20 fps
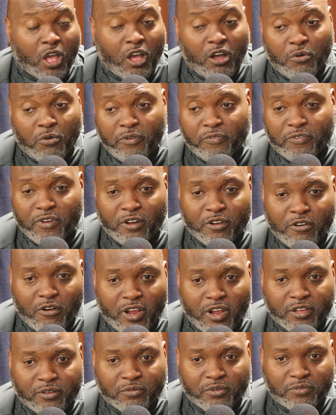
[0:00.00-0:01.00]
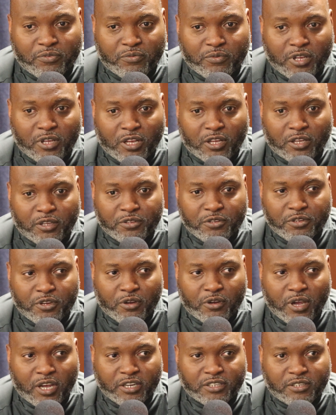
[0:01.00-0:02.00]
Oh, we feel great. Our
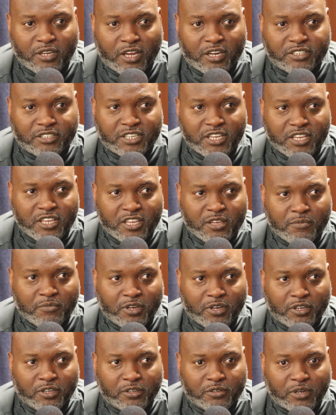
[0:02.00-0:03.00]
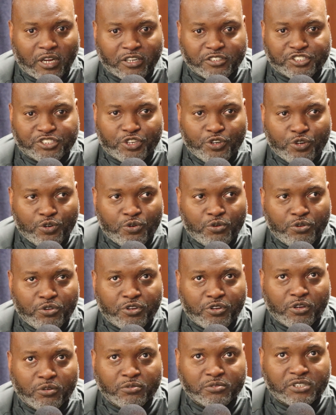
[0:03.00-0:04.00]
team, our school,
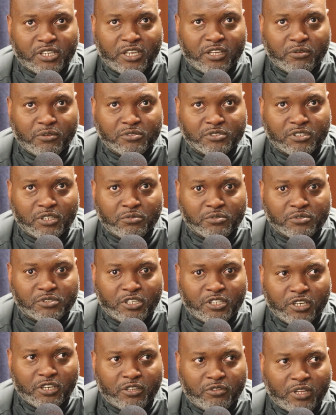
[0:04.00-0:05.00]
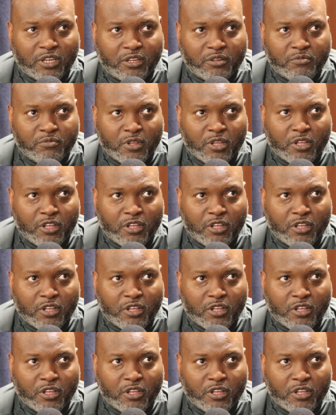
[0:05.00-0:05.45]
you know what I'm saying, it was good that,